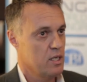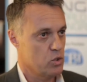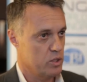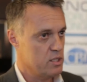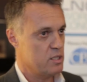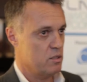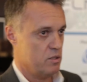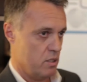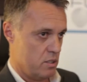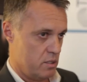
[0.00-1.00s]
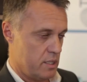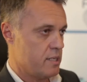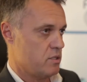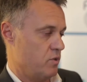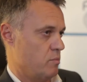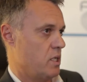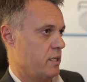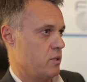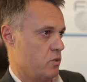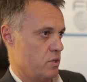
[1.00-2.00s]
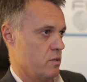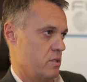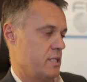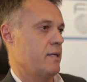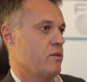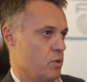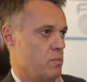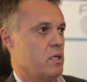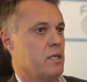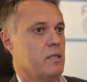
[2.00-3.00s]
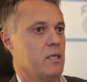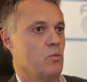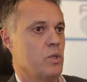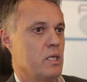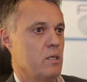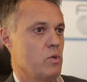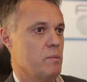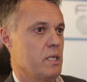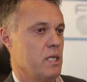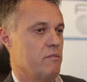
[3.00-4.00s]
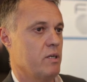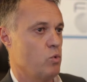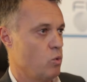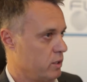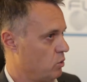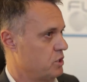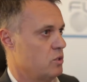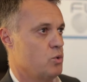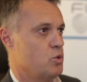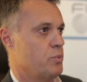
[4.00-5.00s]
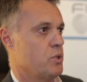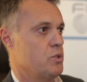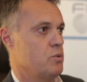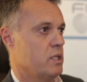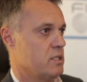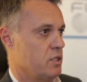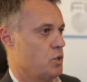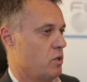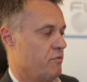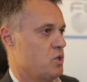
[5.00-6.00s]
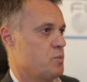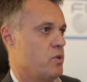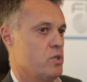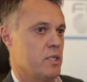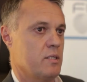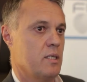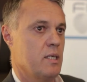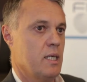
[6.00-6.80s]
So this is a size of the market, or a side of the market, that we believe and we will continue to pursue and secure our first projects.